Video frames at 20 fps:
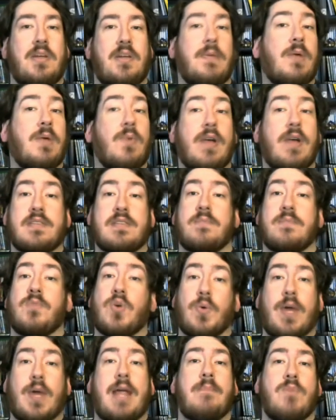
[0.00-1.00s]
I mean, we got some
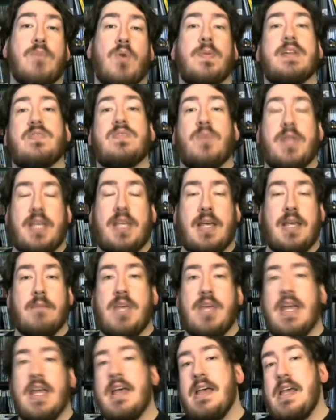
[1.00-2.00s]
great moments with
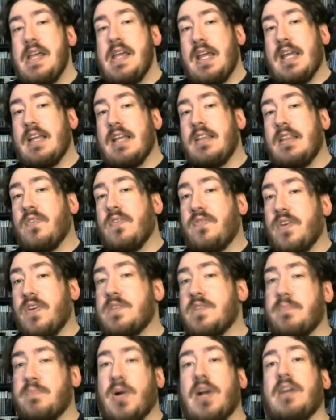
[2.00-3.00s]
him in the
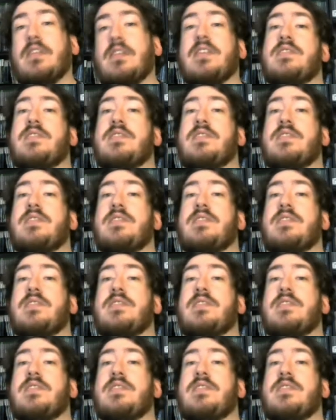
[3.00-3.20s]
first part.